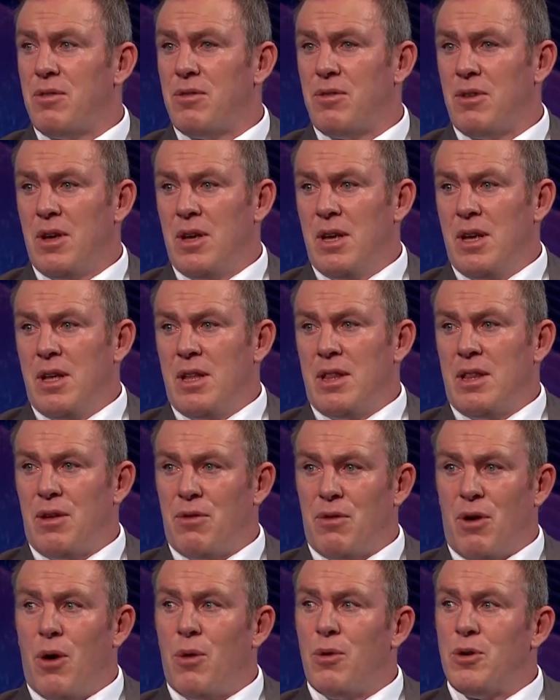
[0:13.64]
They've
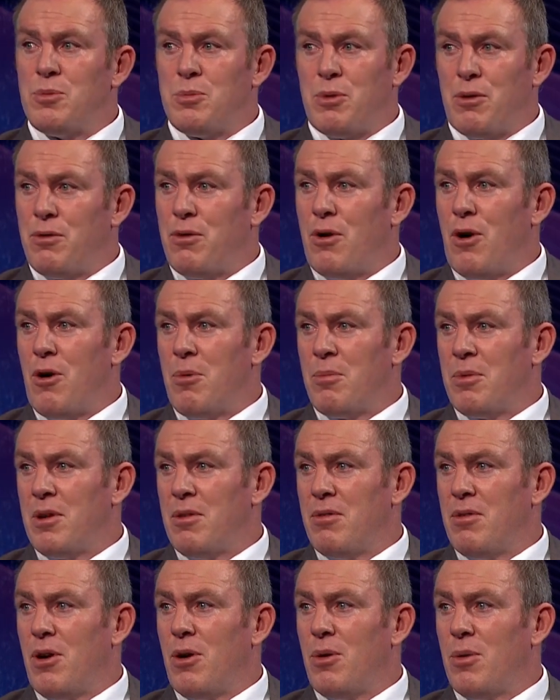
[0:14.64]
always performed.
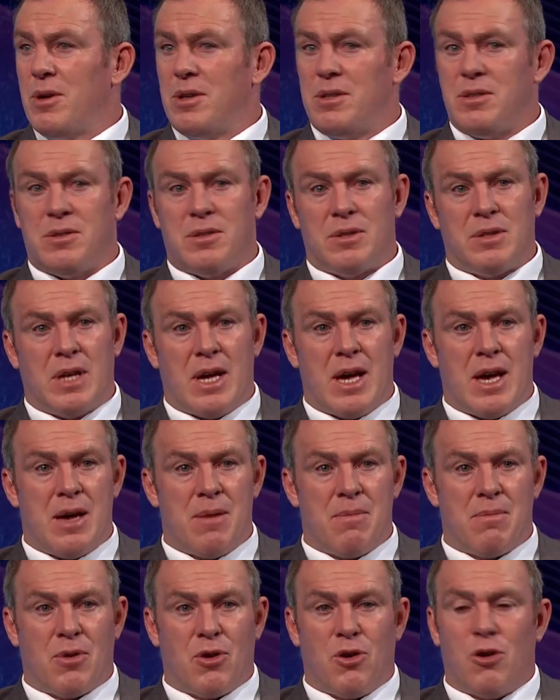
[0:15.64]
They've always
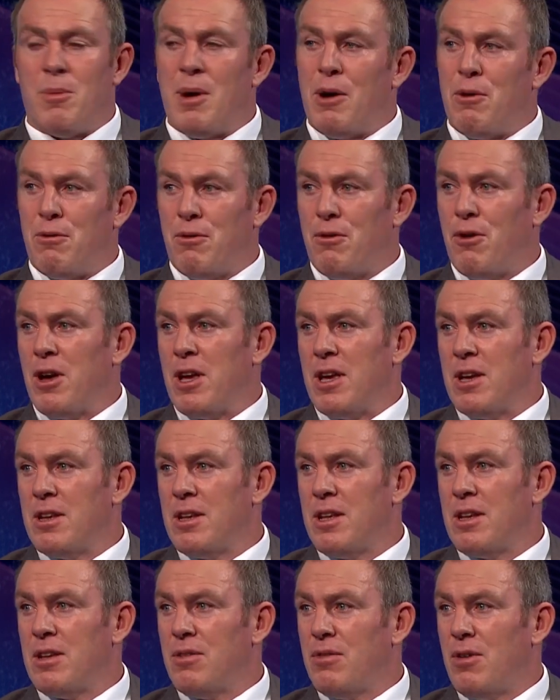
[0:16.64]
come out
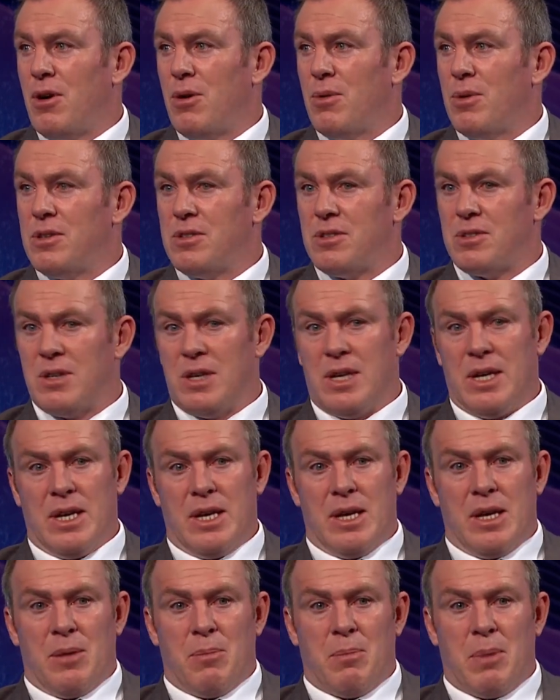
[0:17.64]
fighting, and they've always
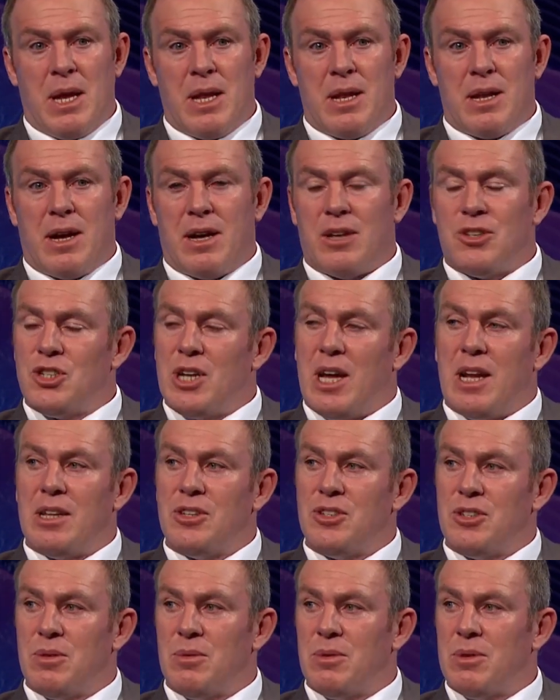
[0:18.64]
been there
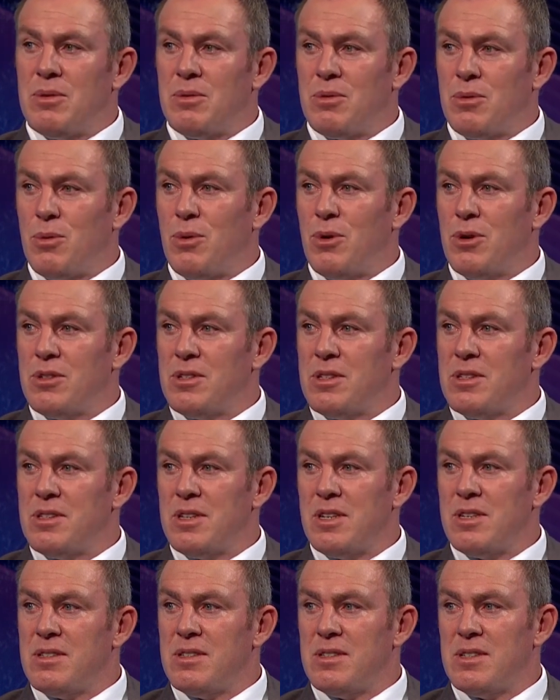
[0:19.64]
challenging towards the
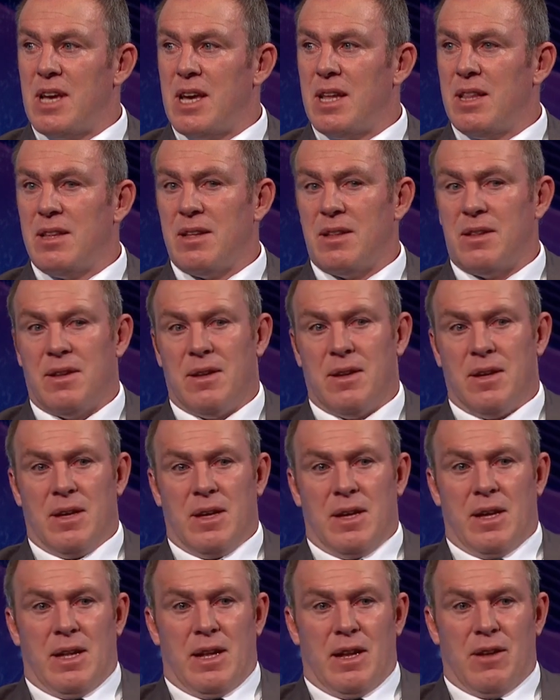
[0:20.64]
season's end. And
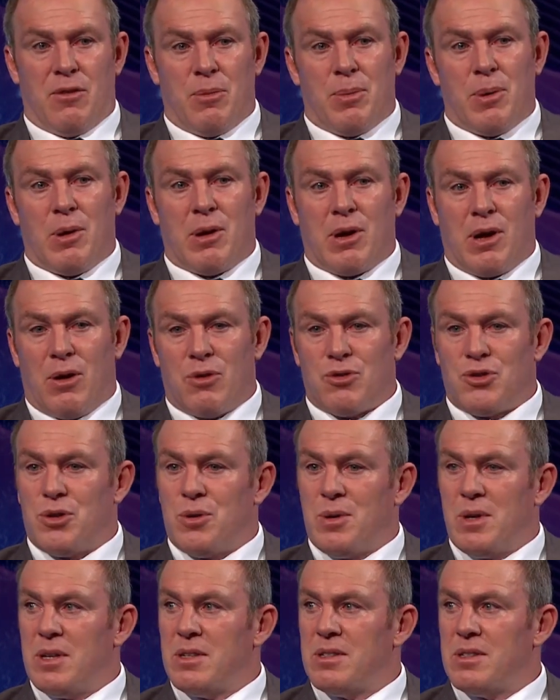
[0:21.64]
Liverpool are going
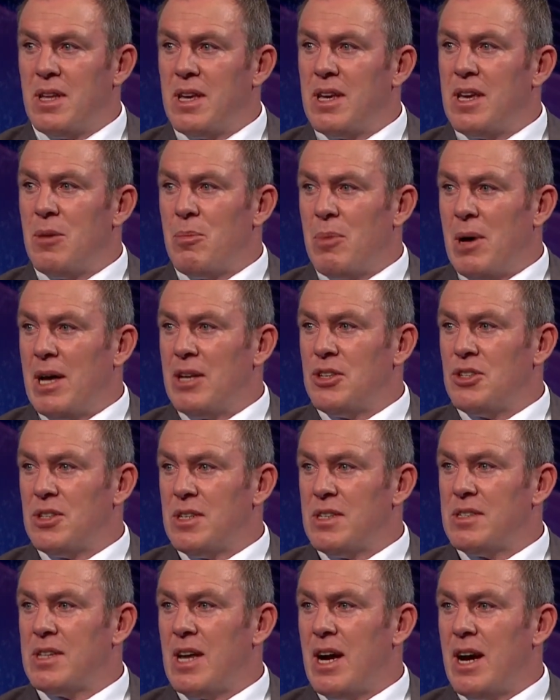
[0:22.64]
through a sticky patch
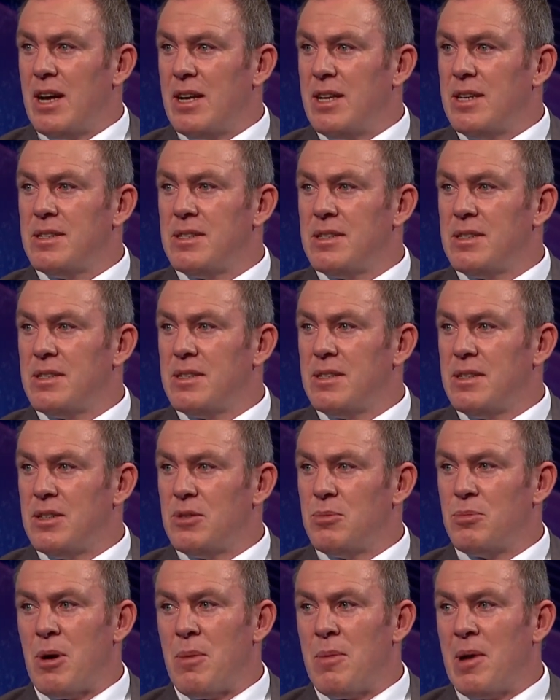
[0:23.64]
at the start of
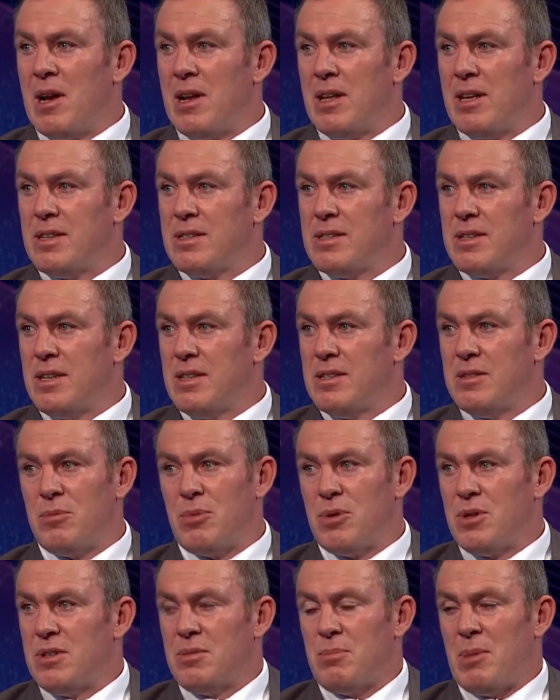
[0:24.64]
this Premier League season,
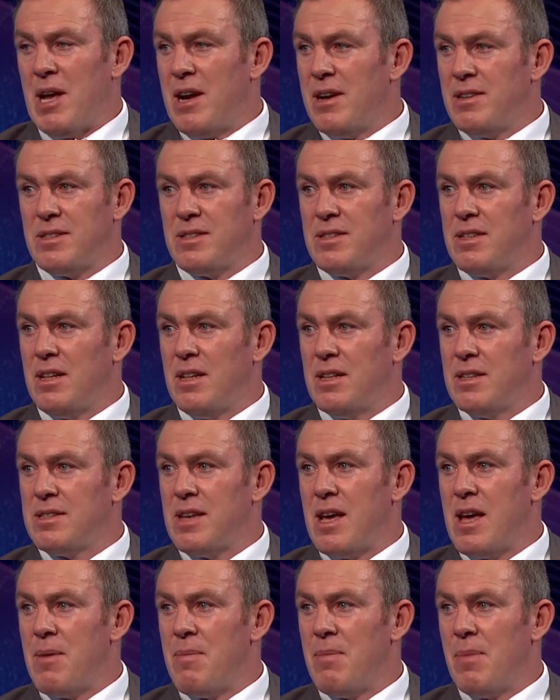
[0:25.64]
but these players are still the
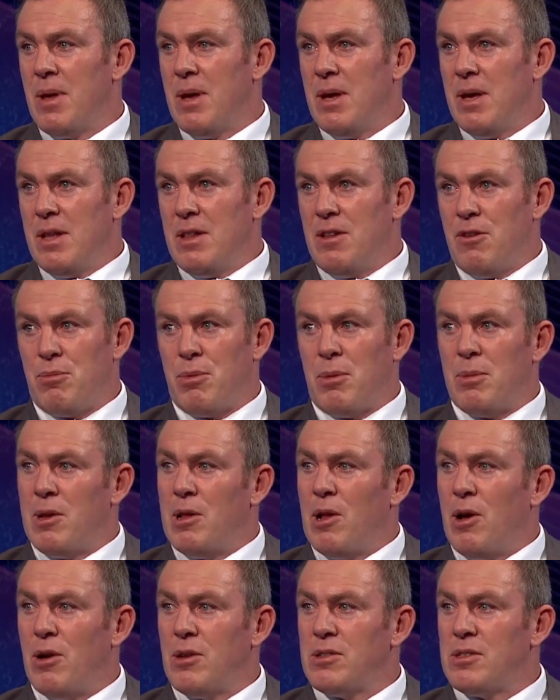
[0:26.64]
same. They've
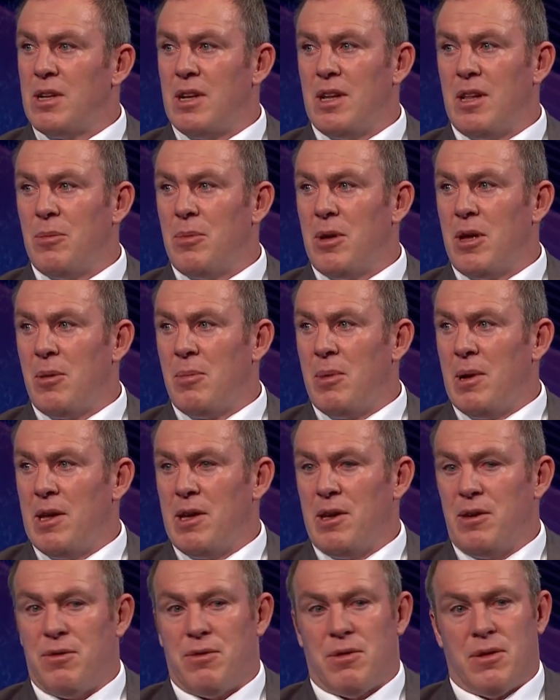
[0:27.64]
probably lost a little bit of
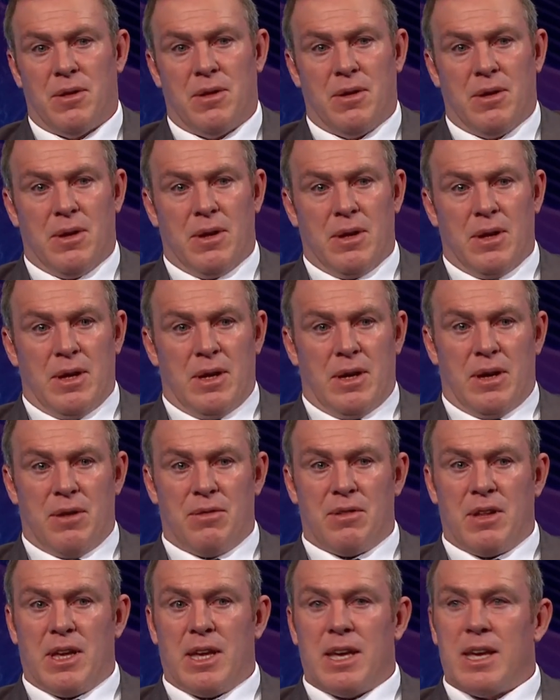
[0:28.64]
belief, and
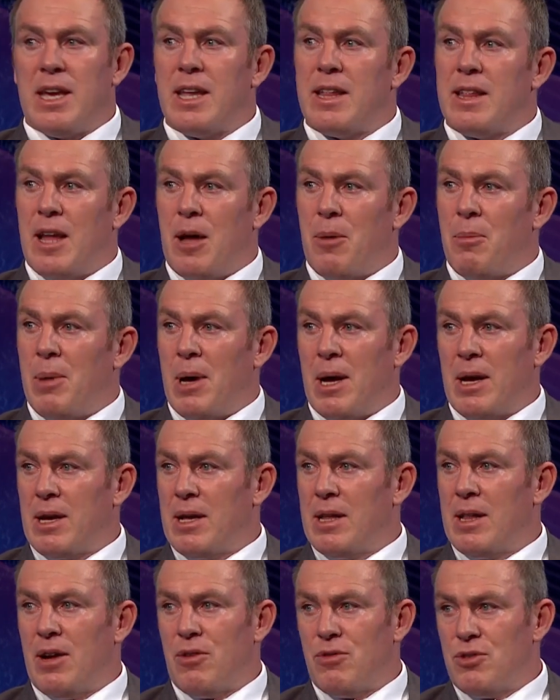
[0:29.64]
if they can get that
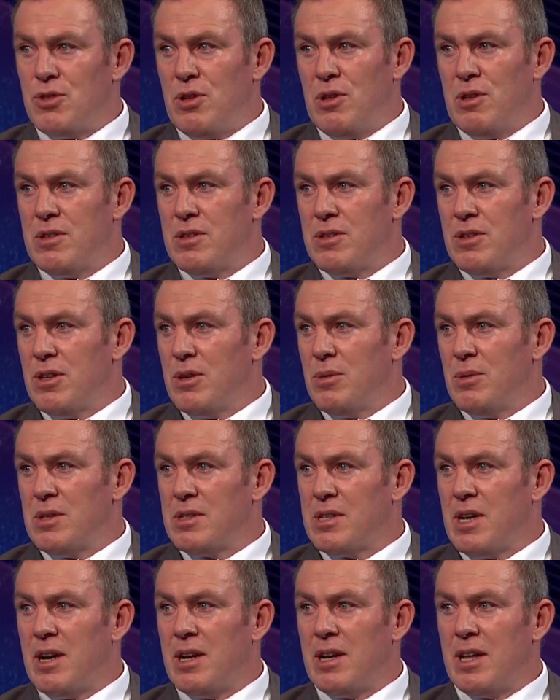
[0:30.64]
back, and that result tonight will
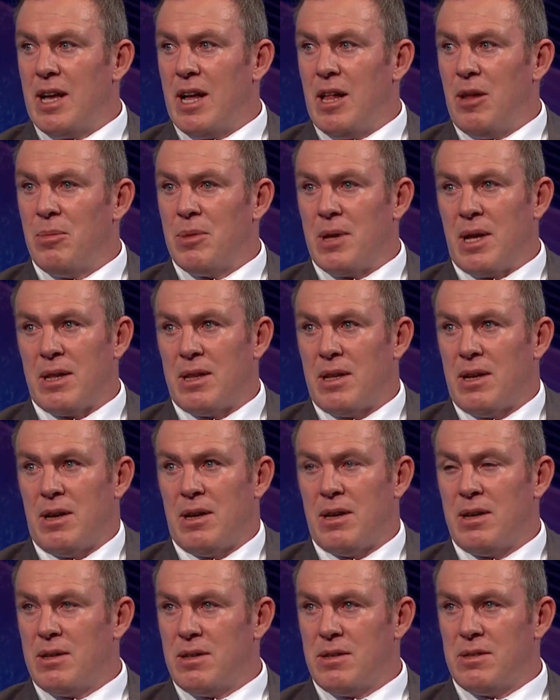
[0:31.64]
certainly help that.
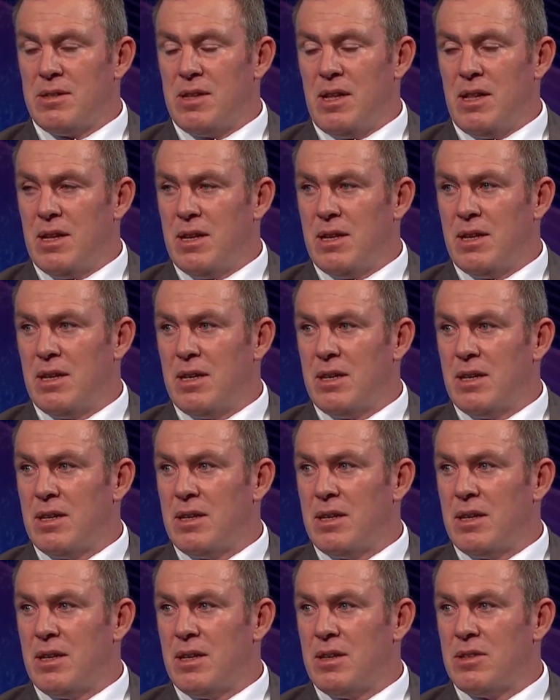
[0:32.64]
They're still
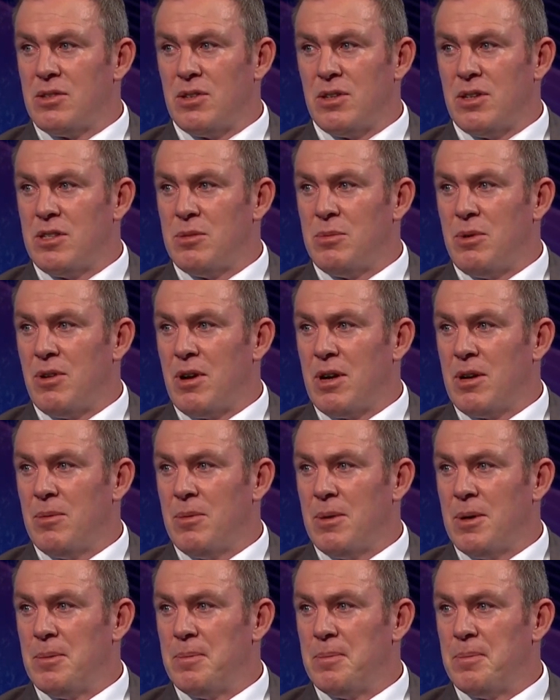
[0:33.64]
a side to be
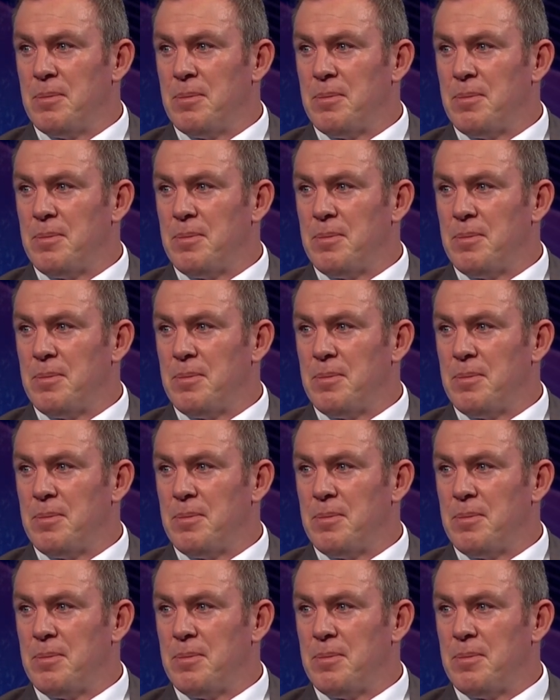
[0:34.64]
reckoned with.